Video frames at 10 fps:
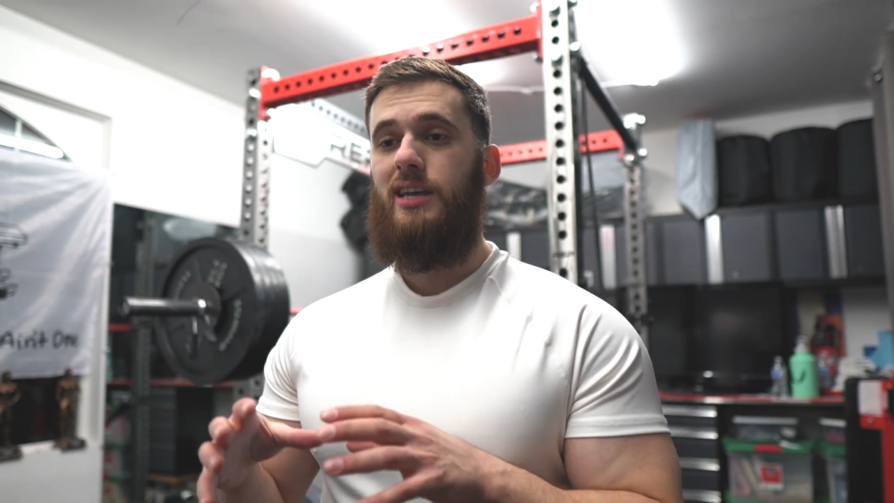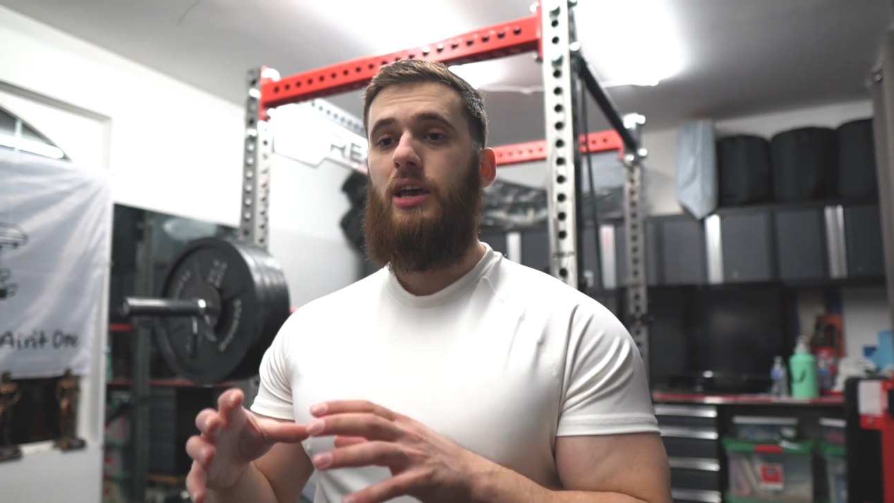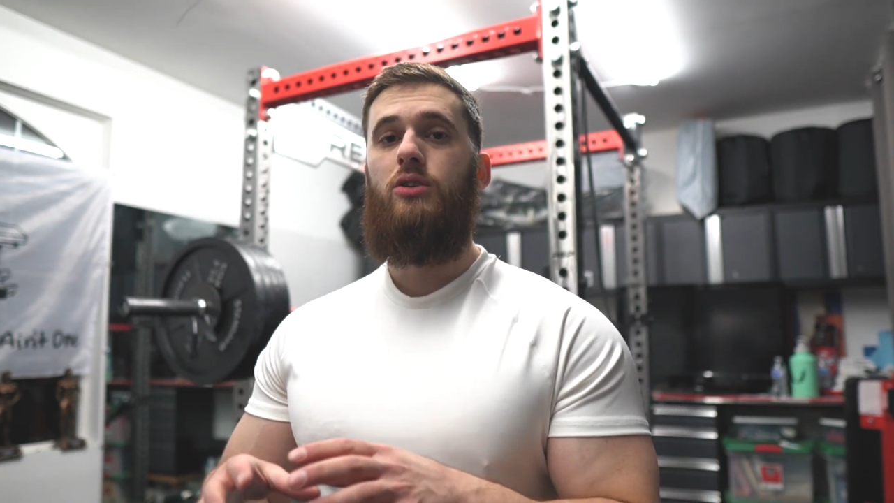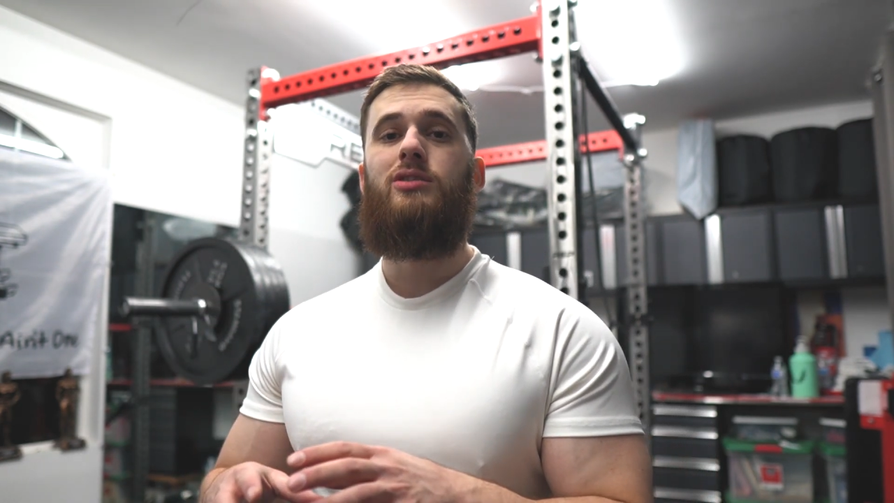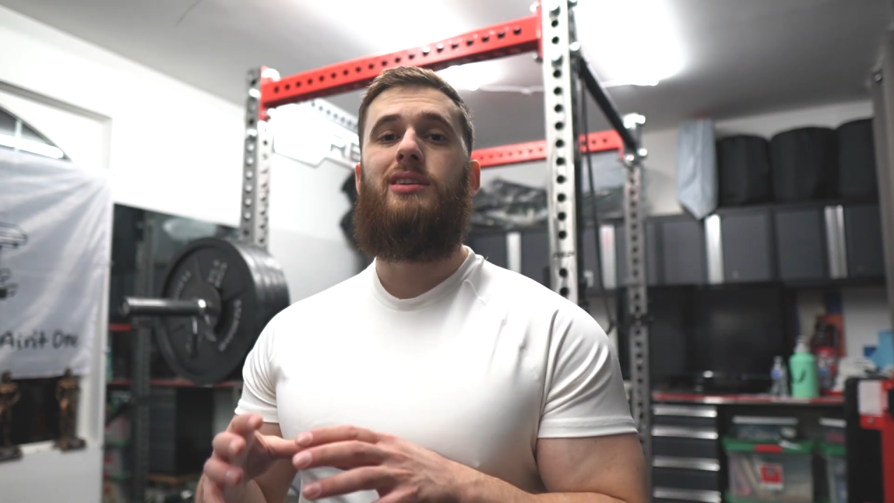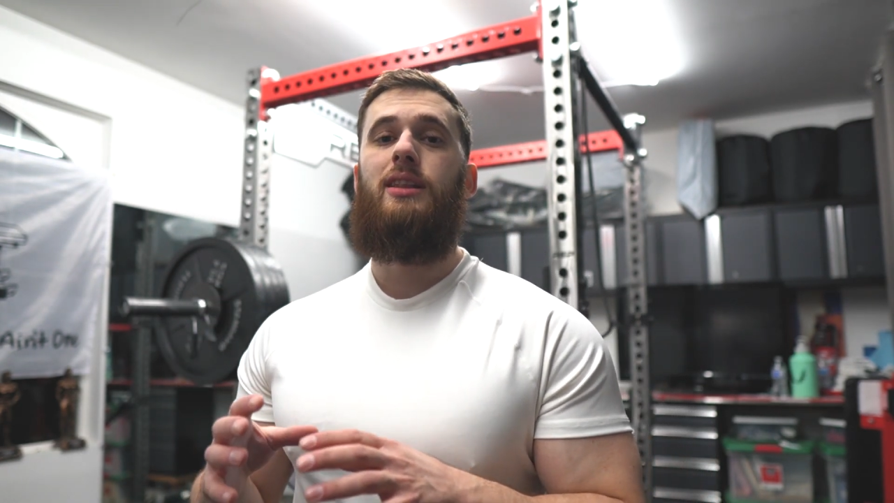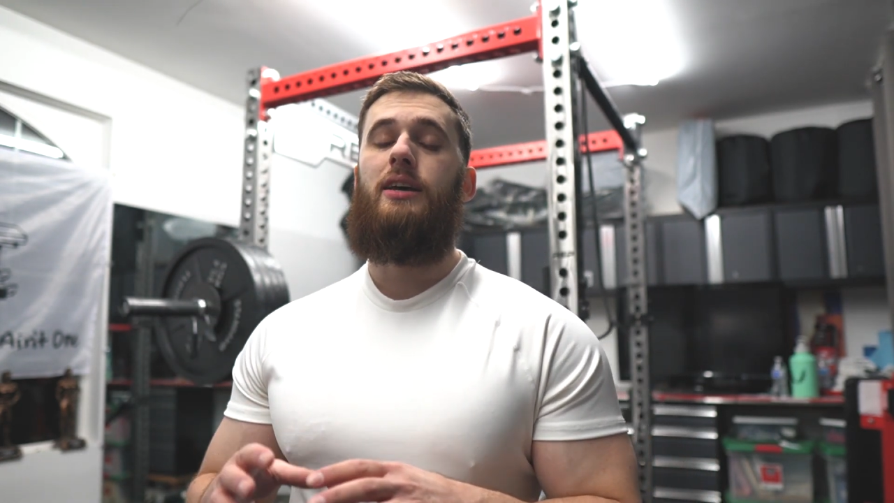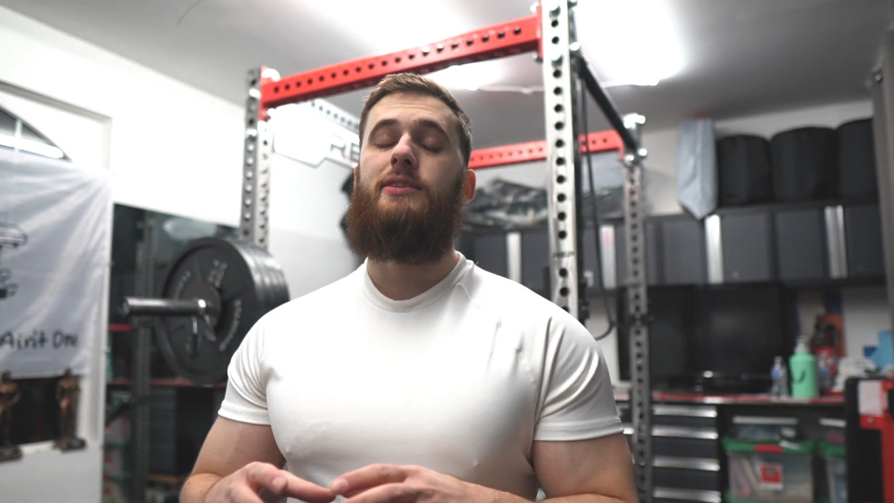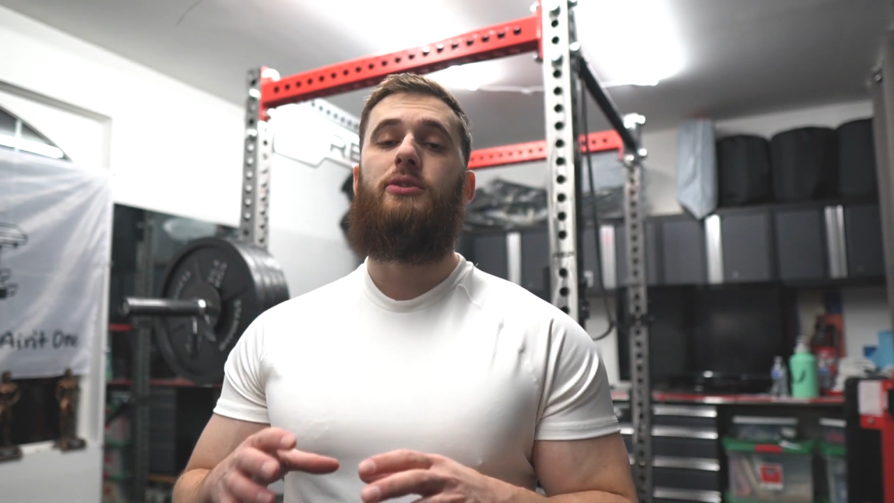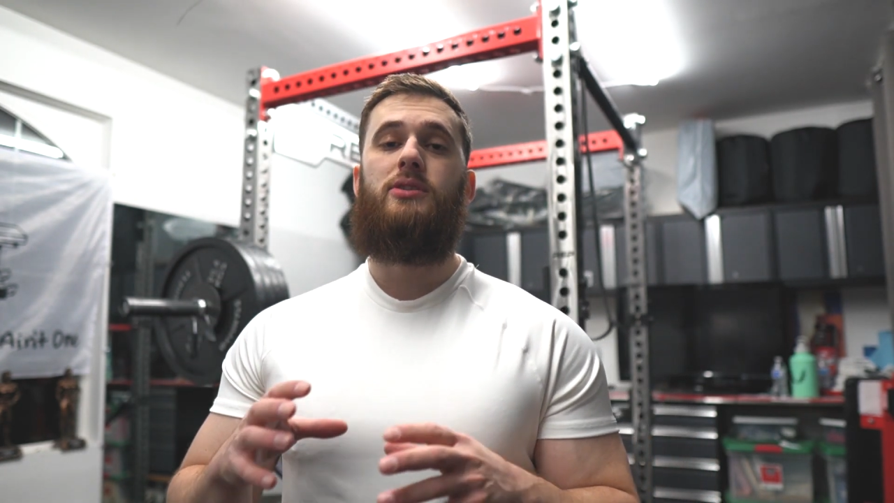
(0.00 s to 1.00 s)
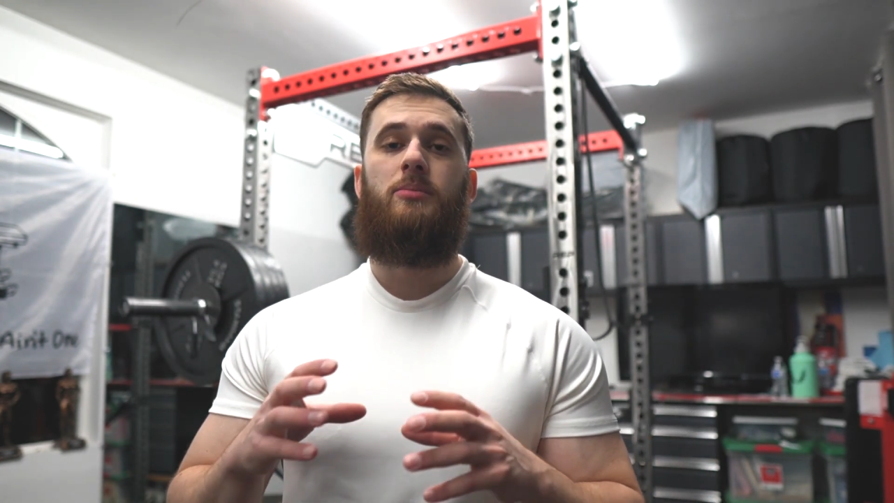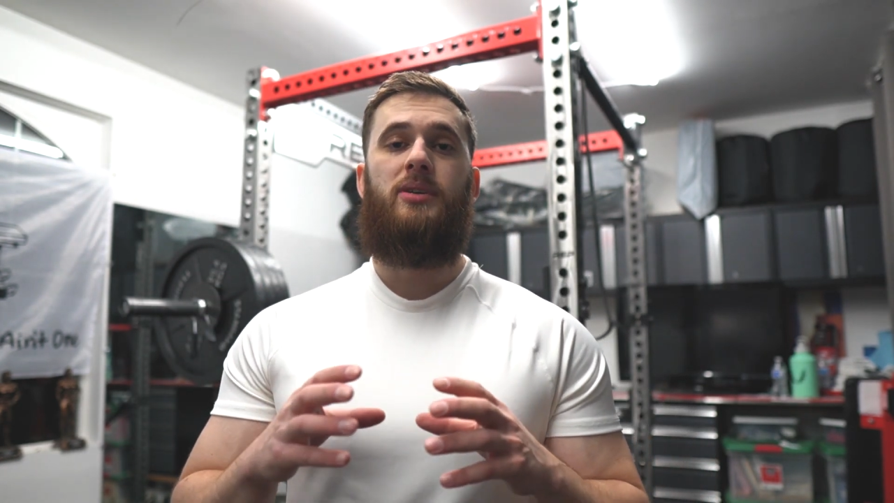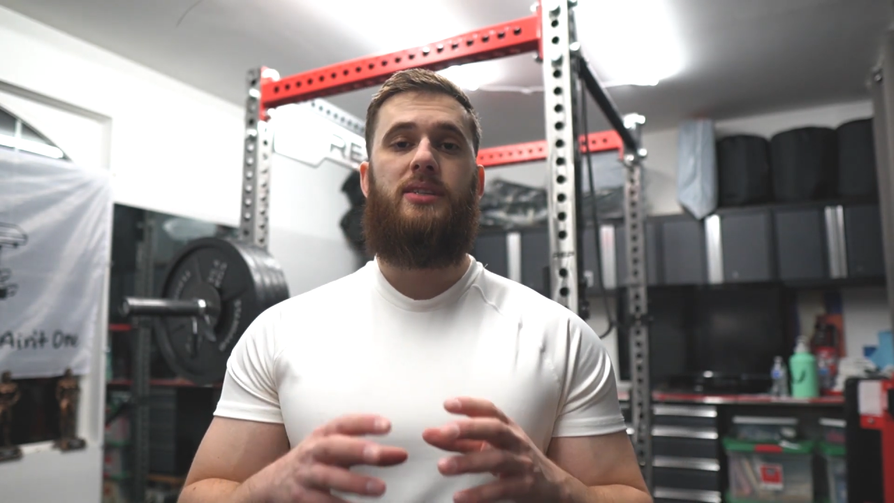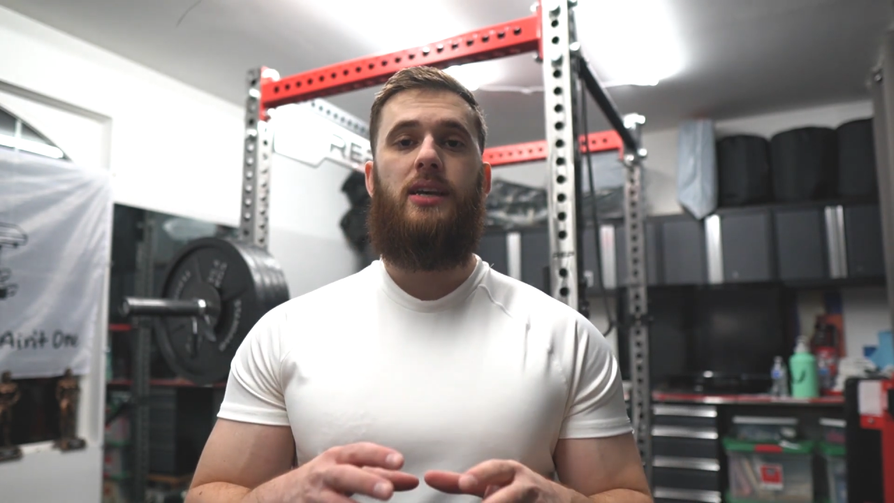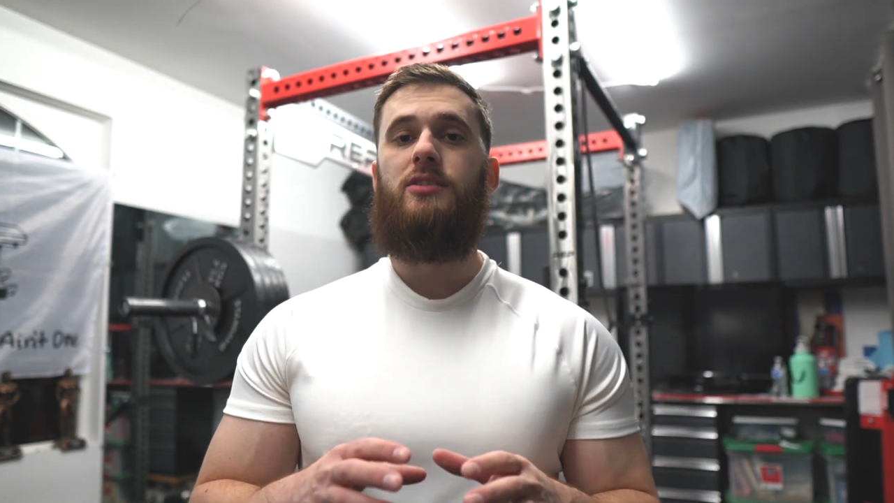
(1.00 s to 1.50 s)
I usually like to do some
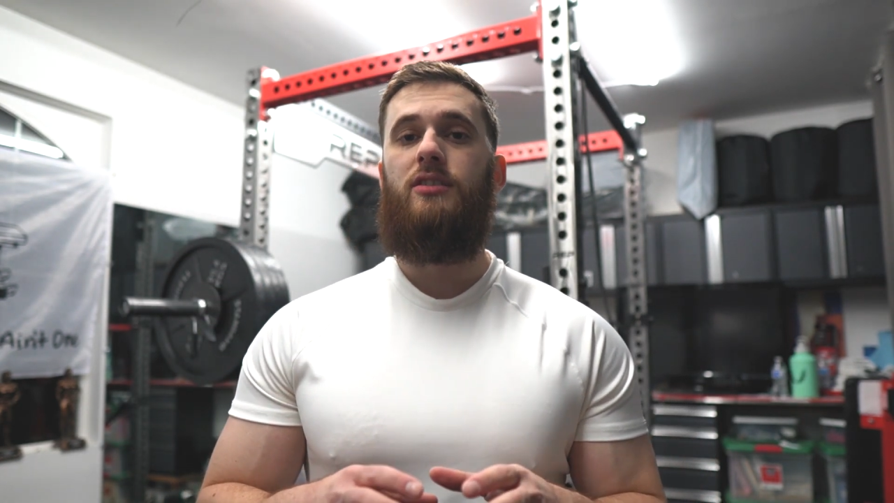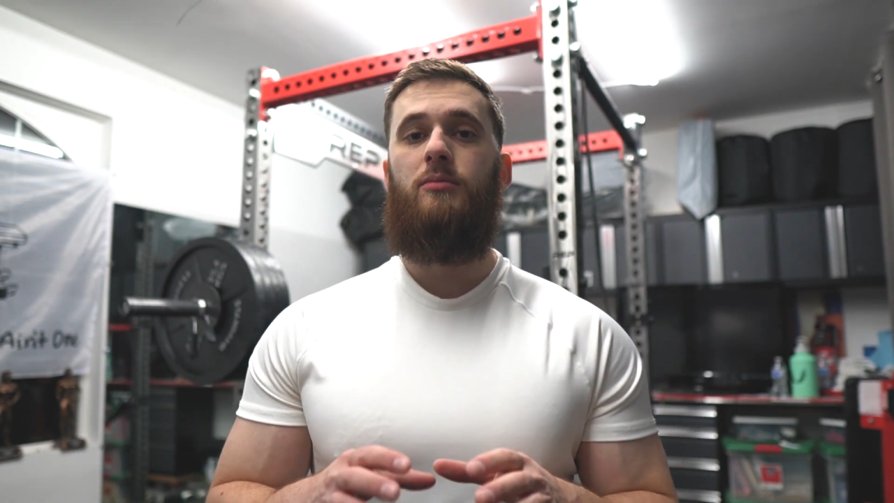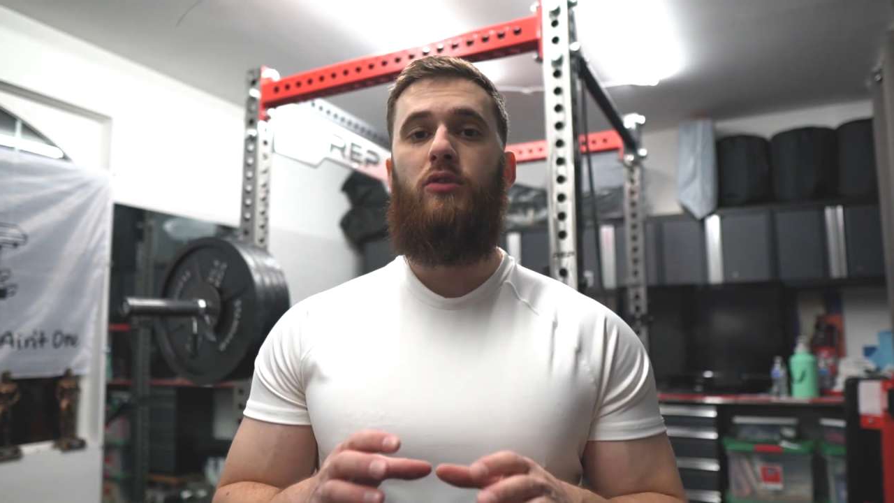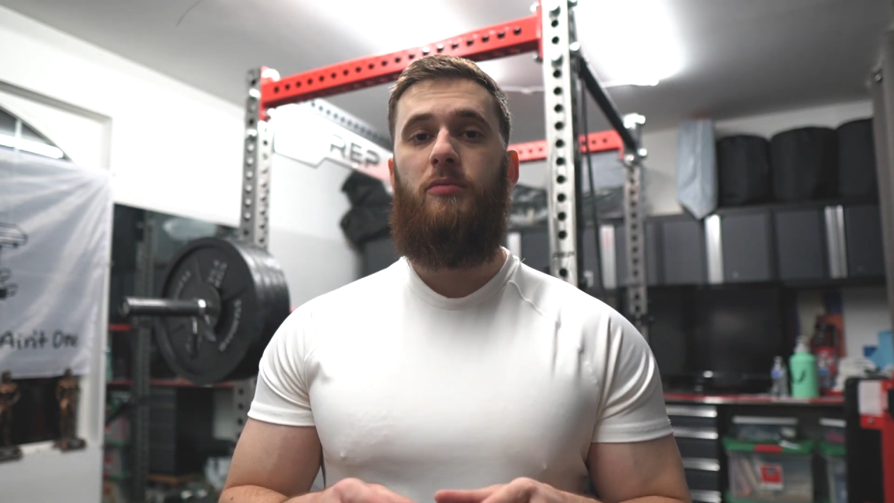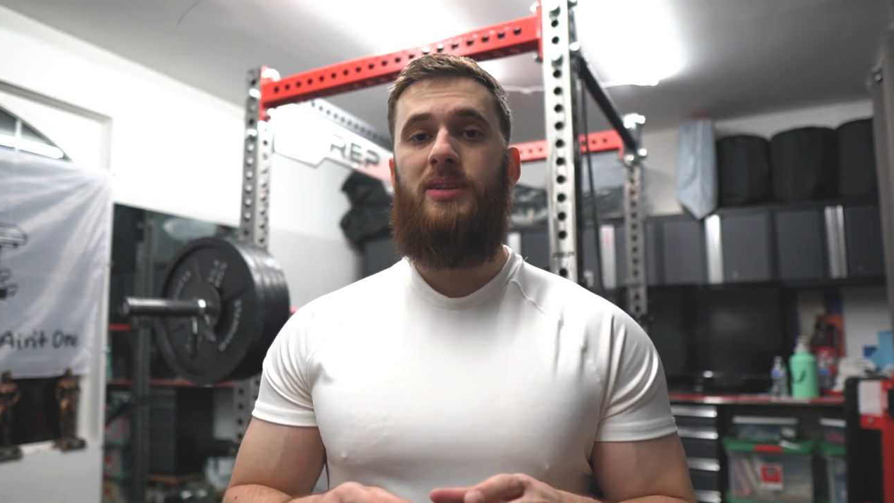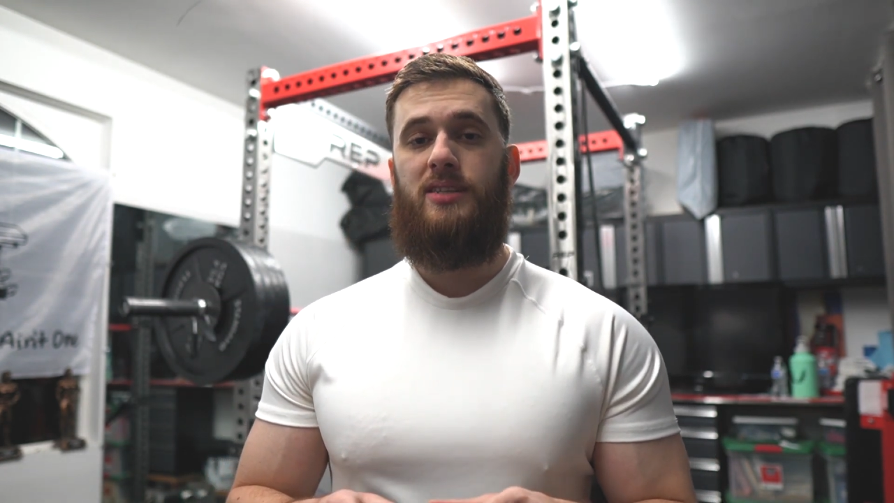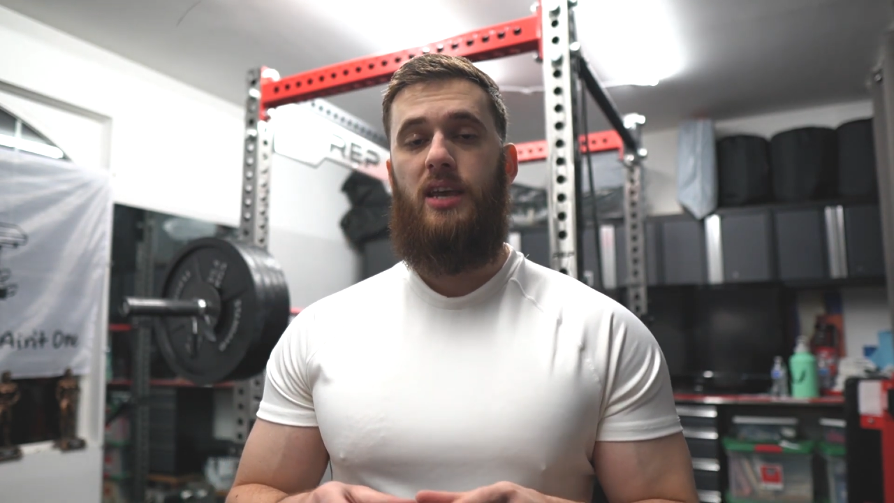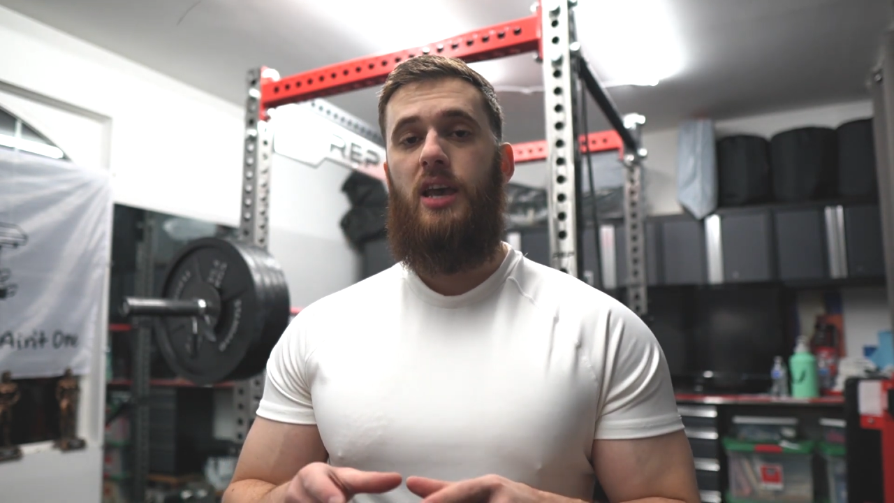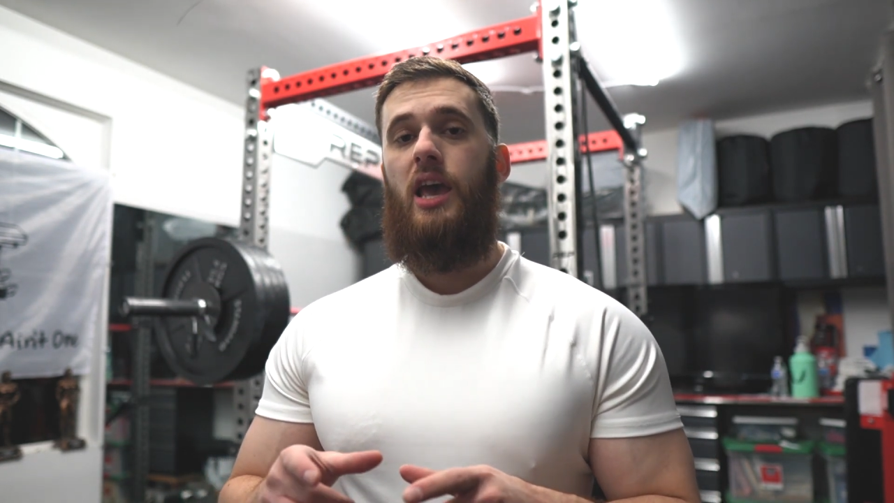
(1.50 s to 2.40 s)
accessory movements,